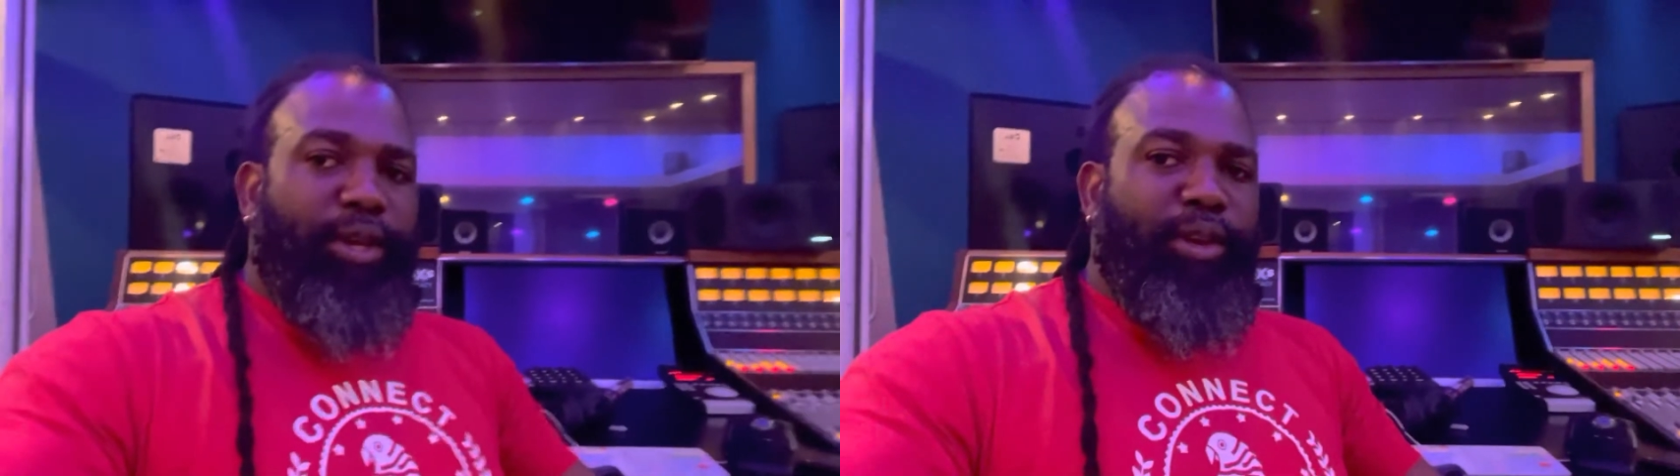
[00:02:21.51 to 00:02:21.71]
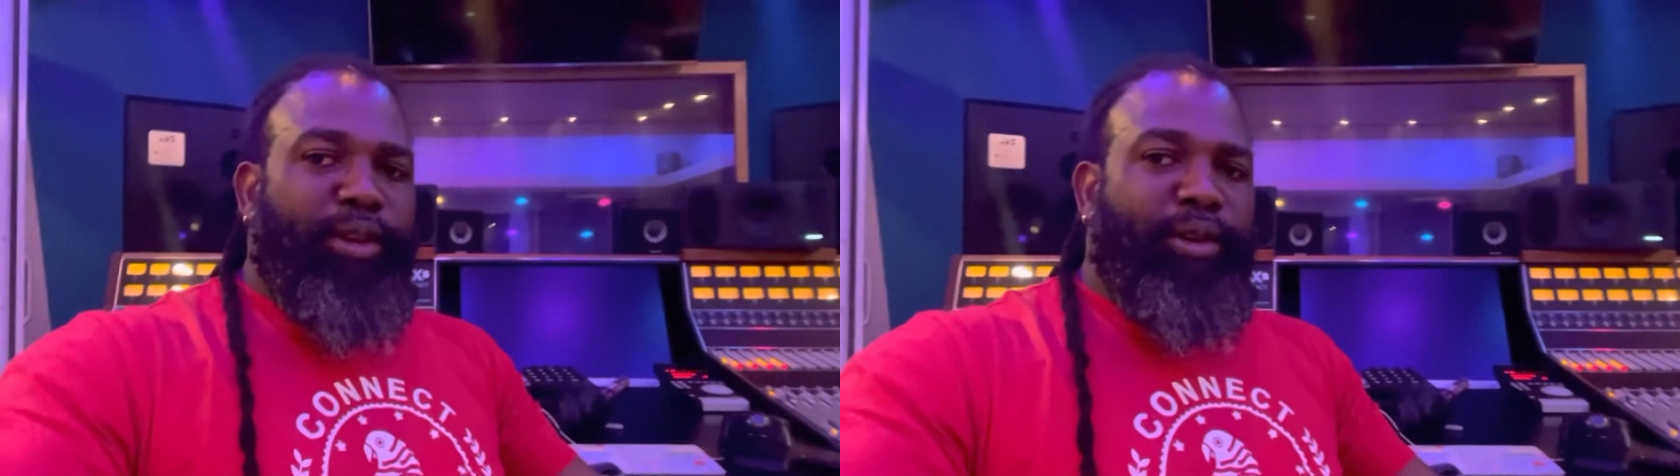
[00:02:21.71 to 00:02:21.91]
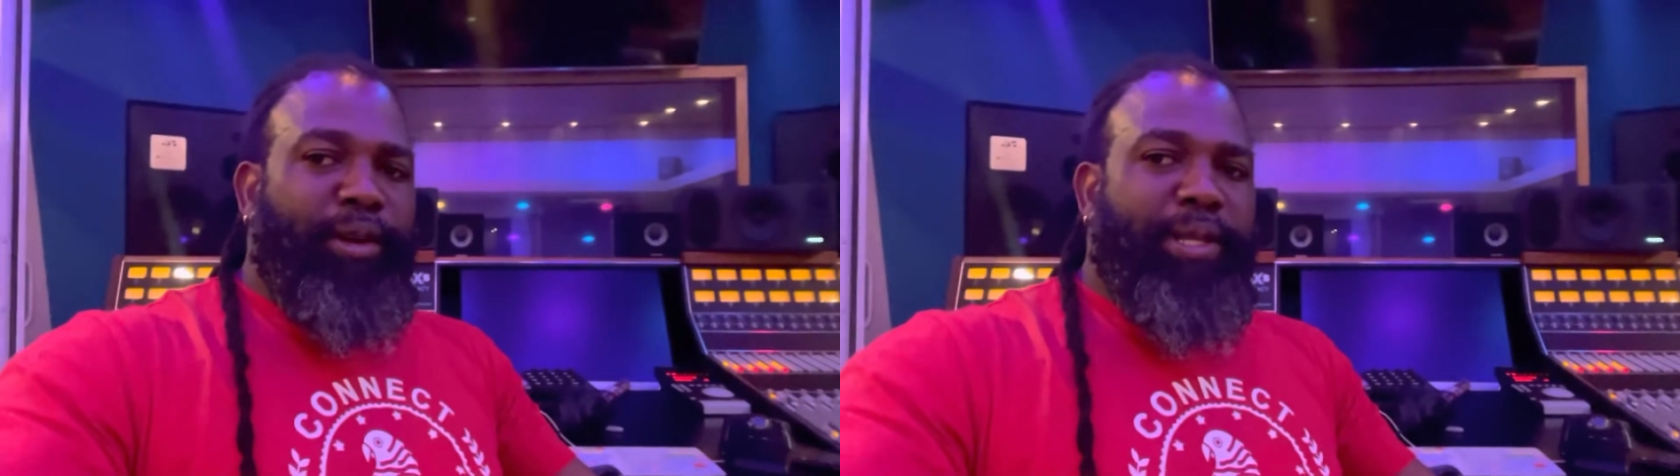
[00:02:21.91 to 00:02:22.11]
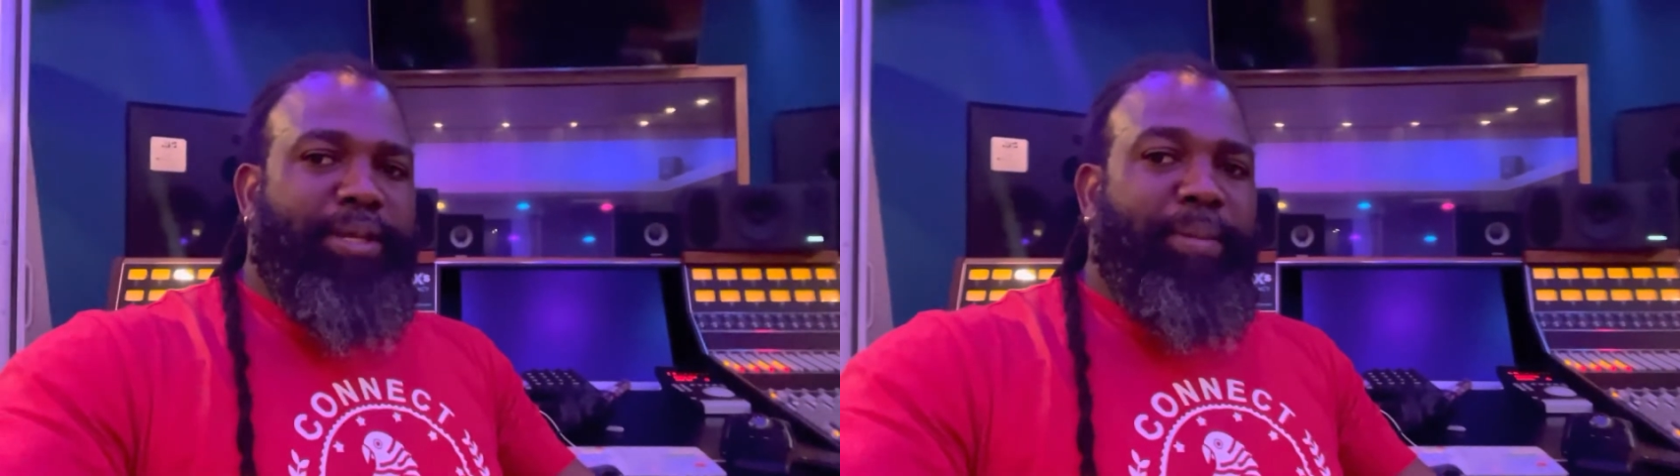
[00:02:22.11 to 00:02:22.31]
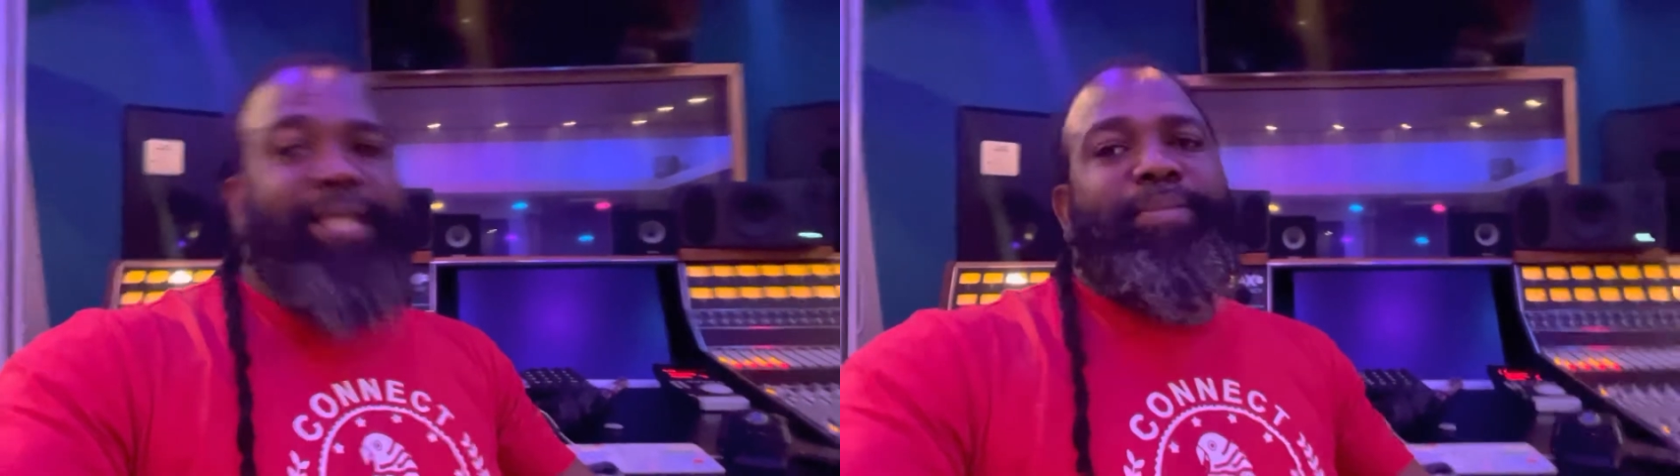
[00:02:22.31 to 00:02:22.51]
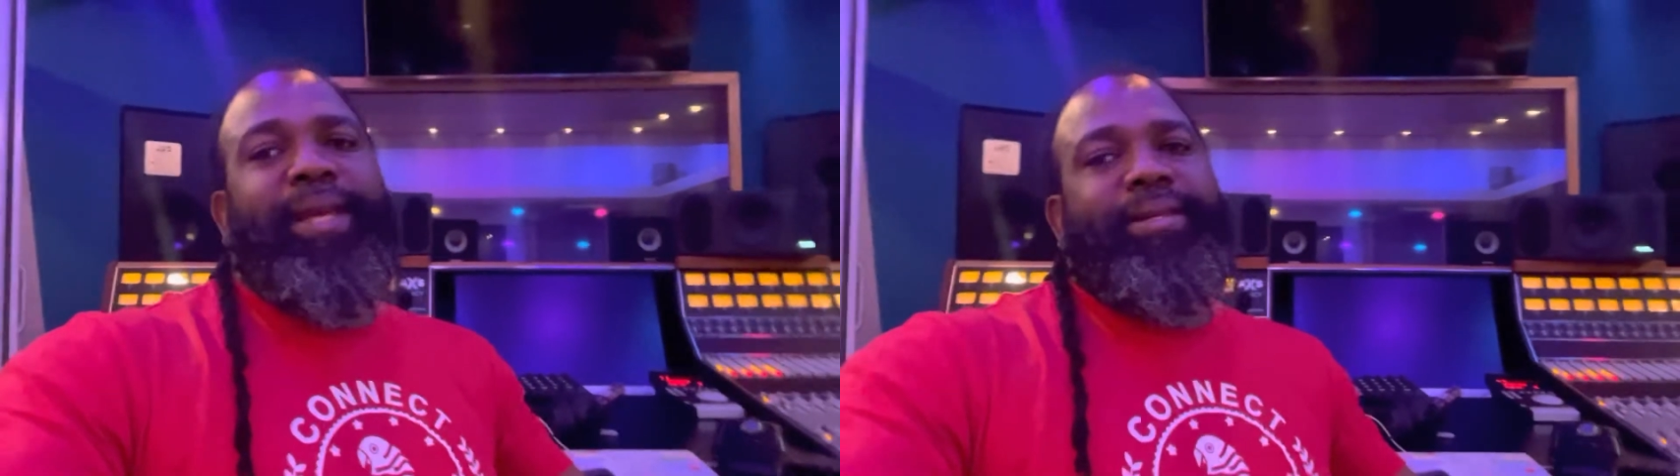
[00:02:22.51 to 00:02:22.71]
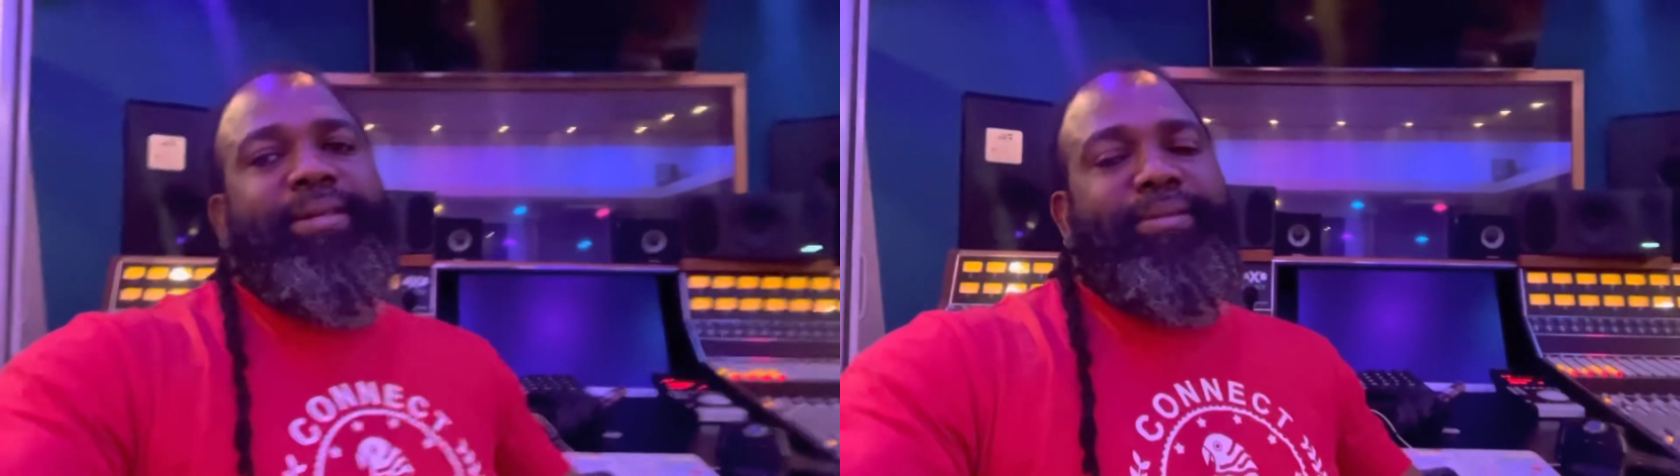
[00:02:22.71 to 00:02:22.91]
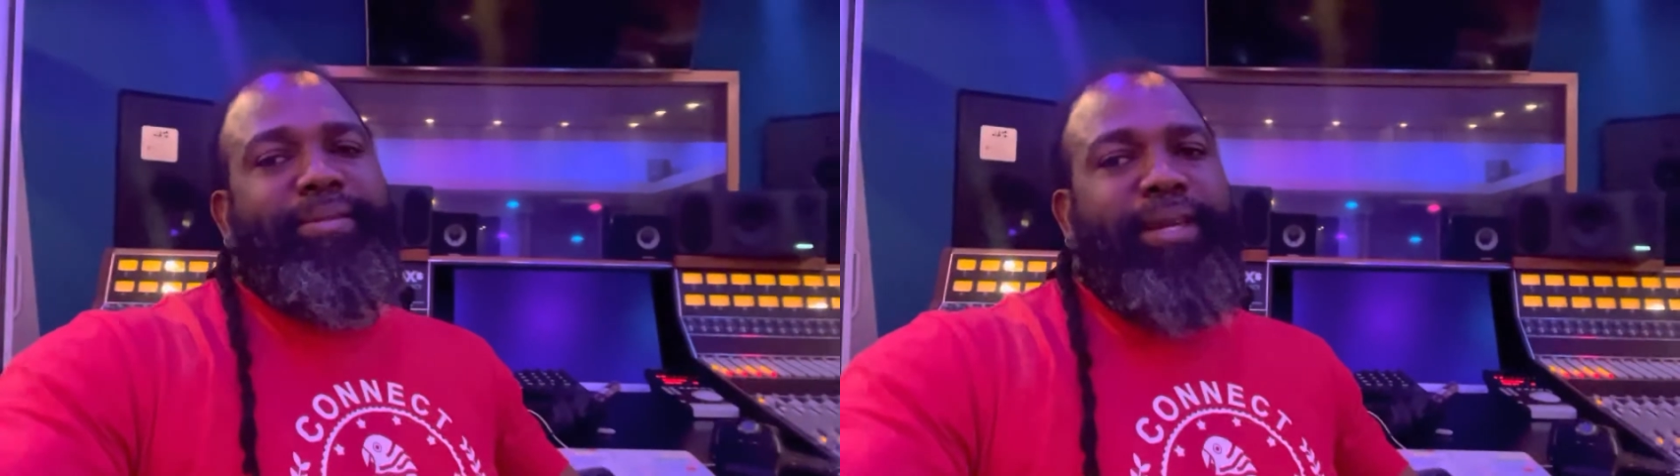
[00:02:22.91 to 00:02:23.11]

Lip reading: It's the best place,